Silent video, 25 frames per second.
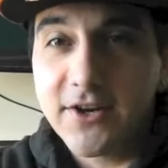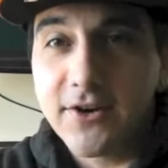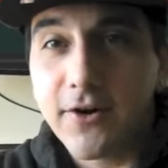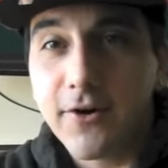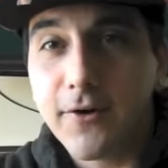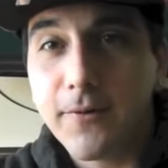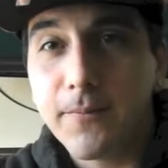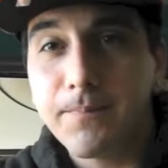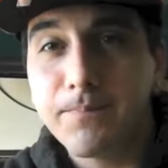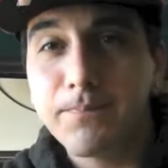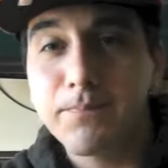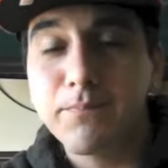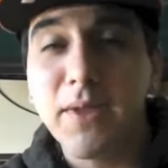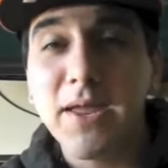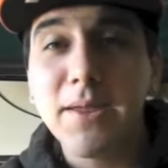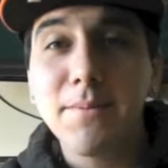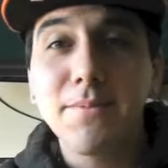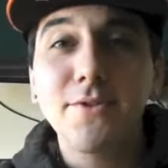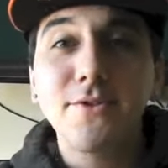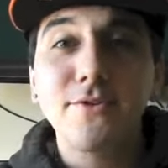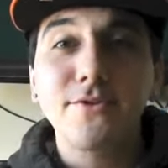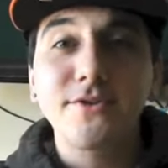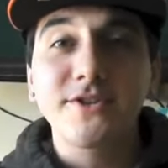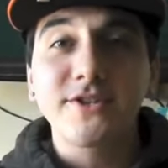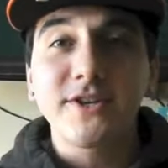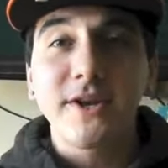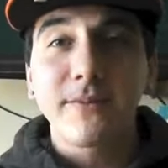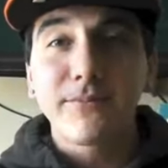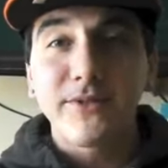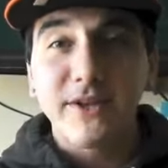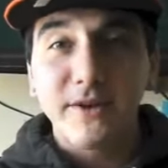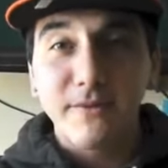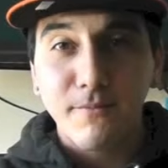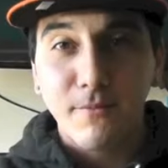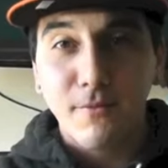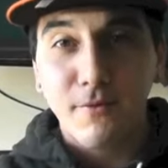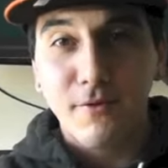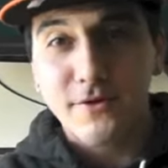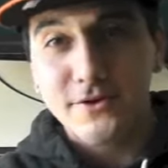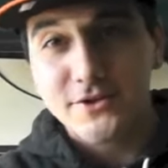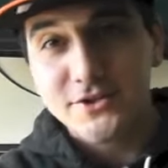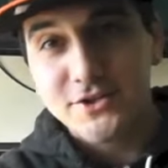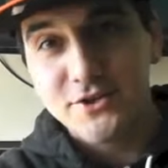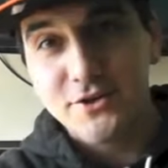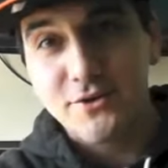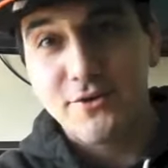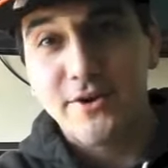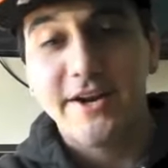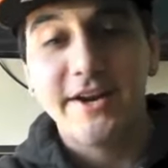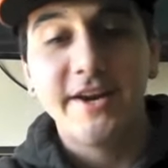you know, maybe there's something more
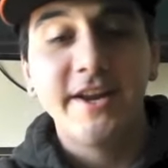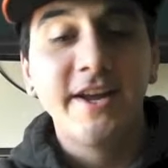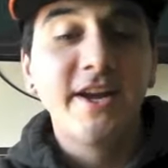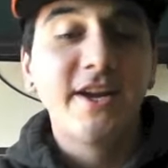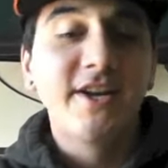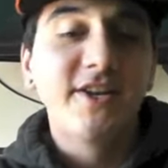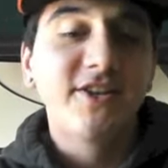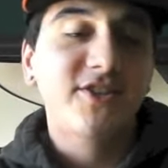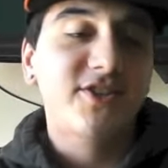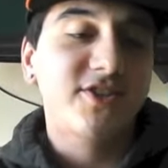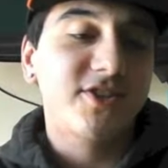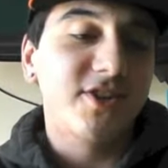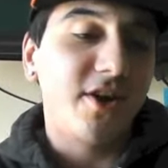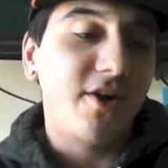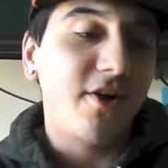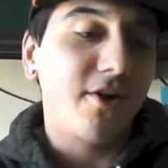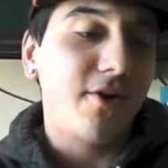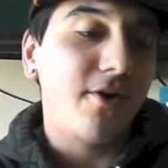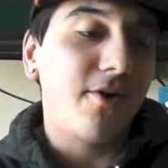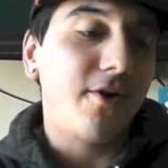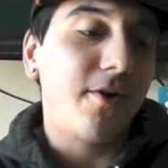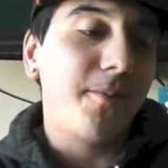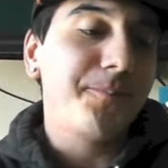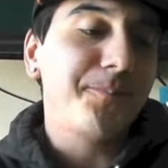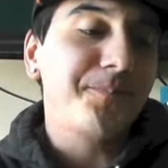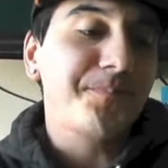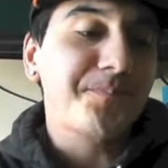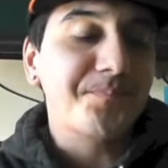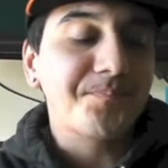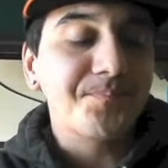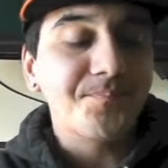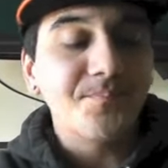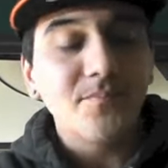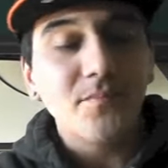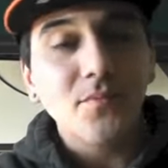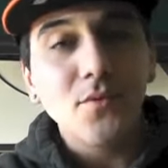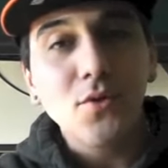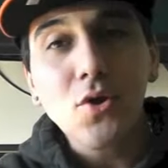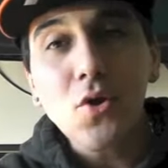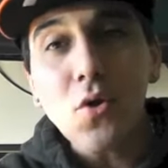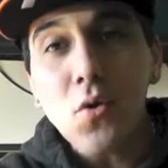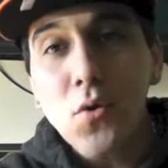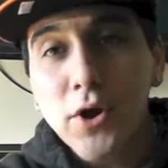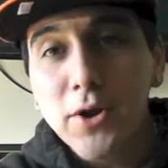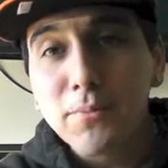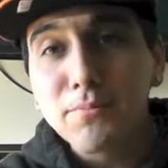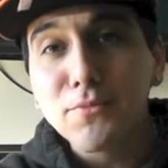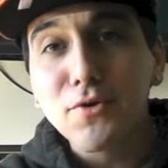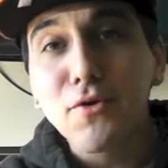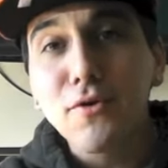to it. So
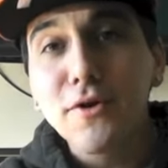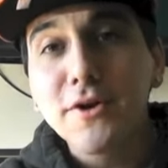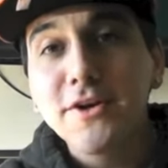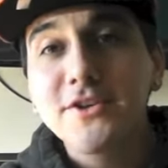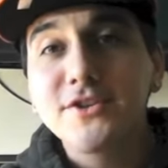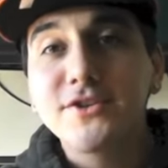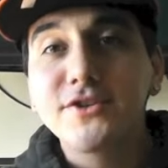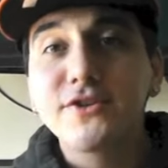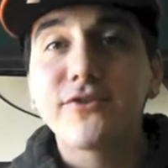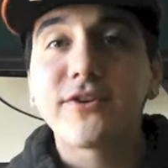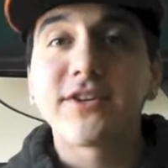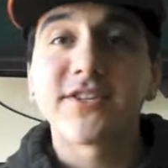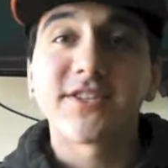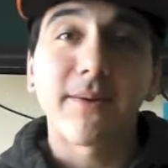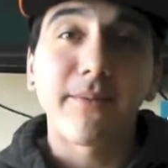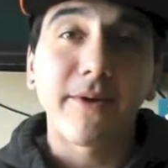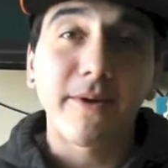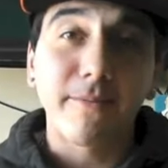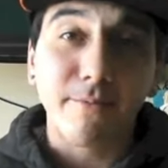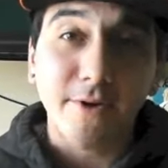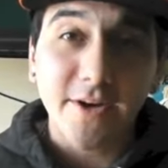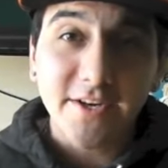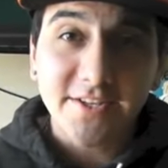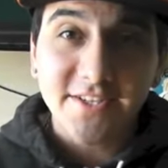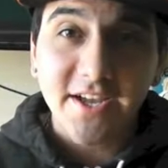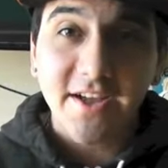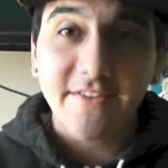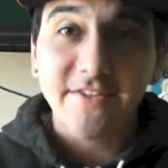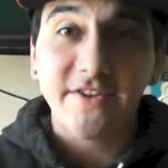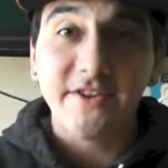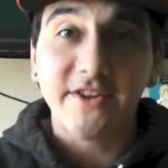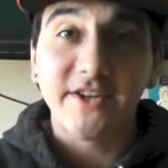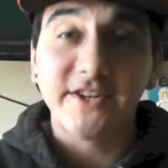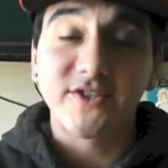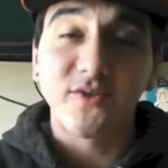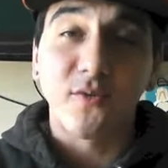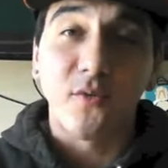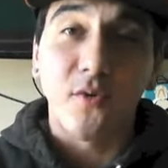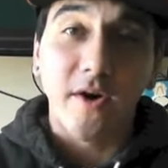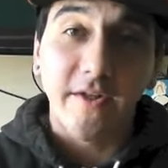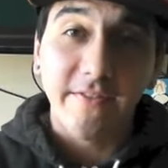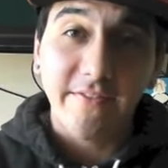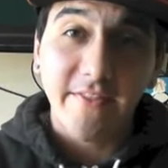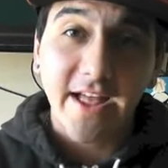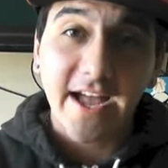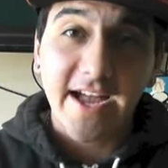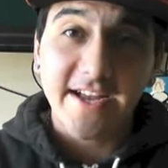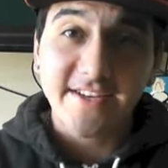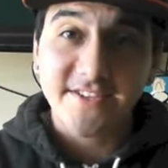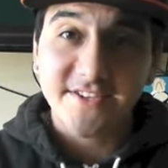what I'm going to do is I'm going to break down the list
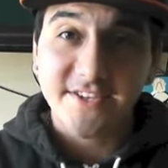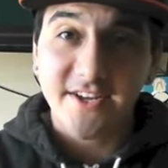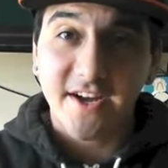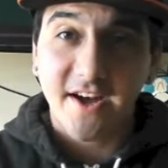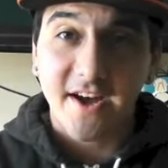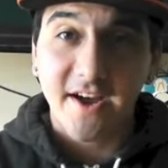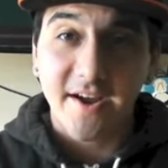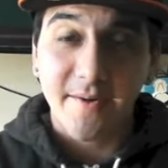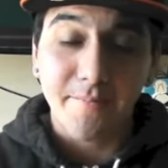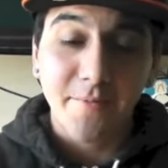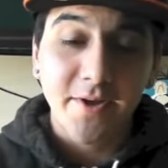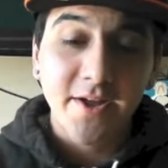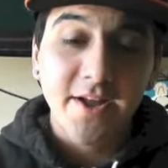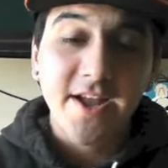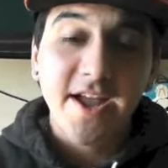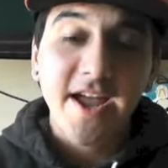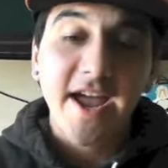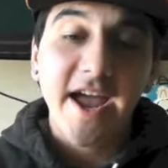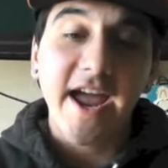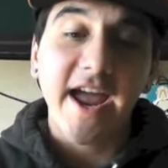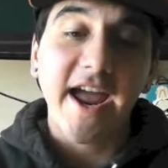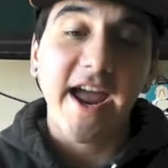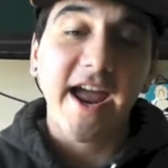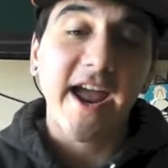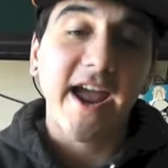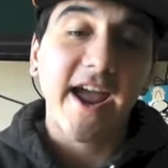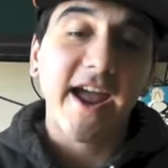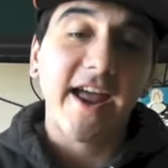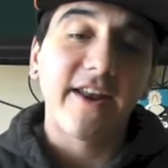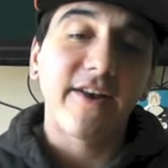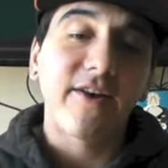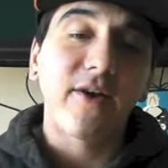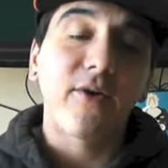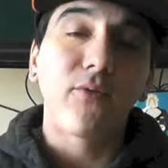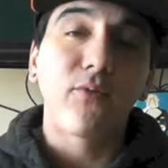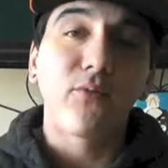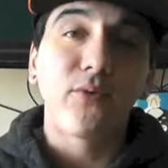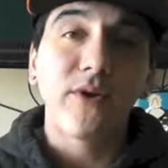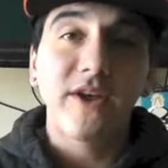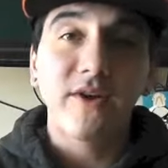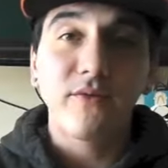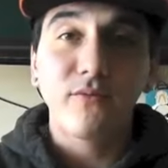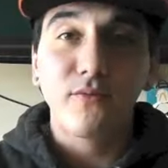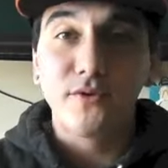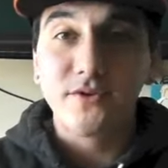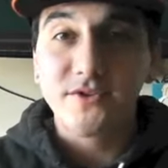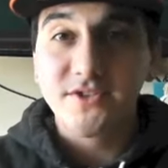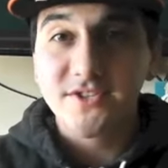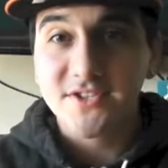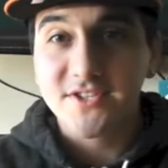one last time and we
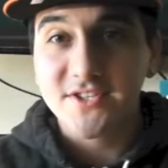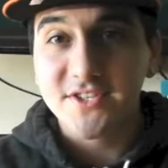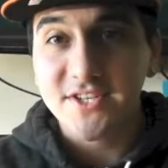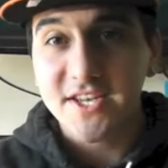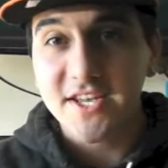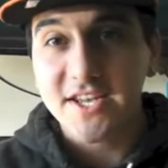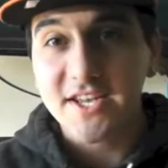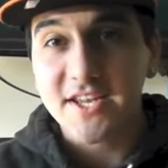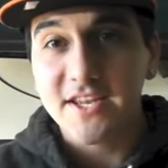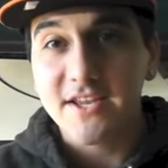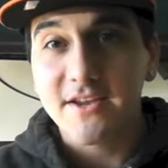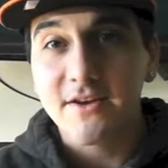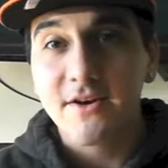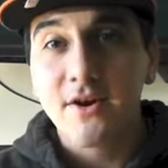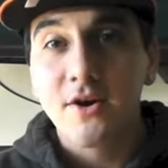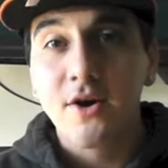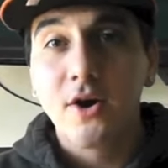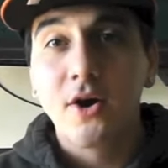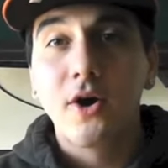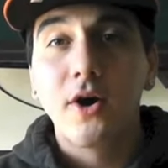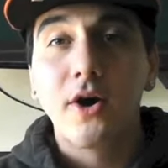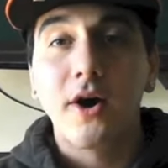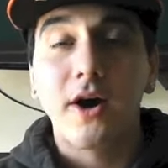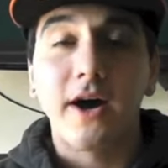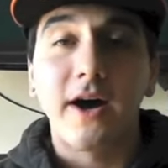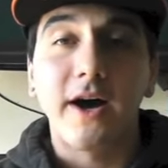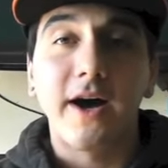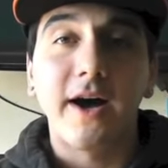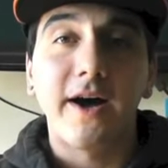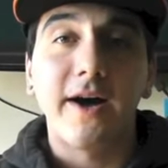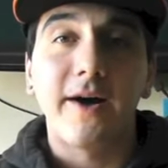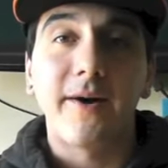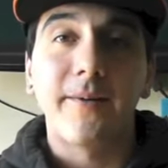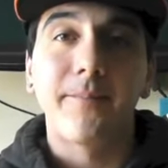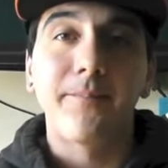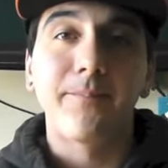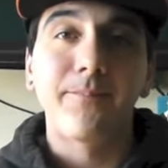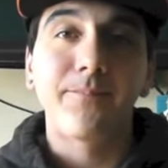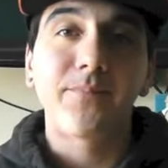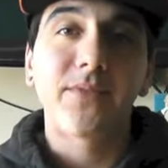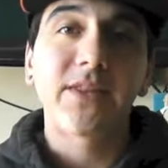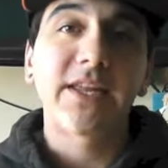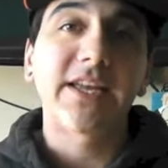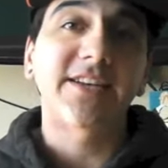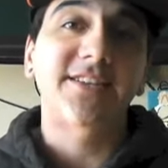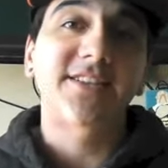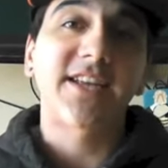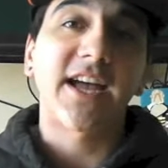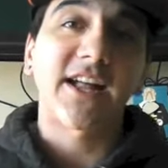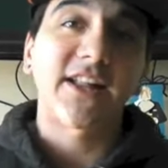will see um,
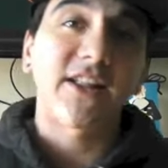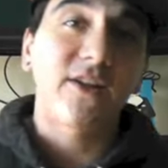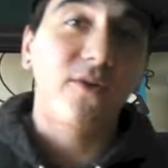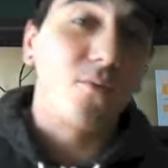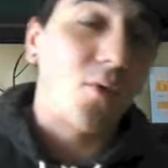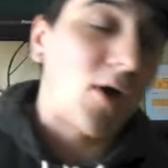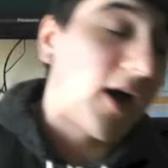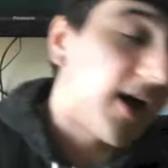exactly